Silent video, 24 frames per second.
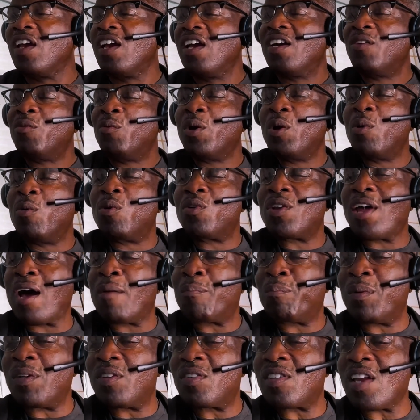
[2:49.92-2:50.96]
We will not
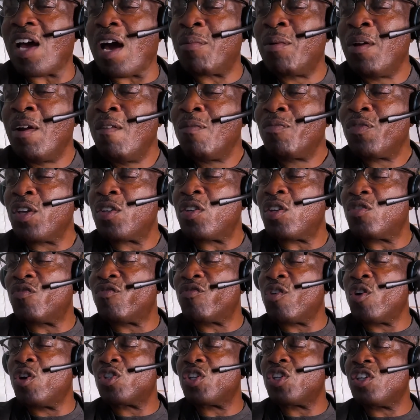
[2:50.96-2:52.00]
be stopped. This is
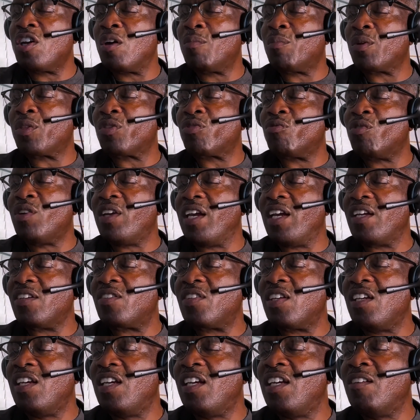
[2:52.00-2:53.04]
version number
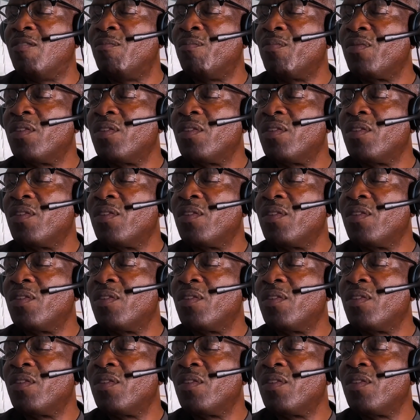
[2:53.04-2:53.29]
318.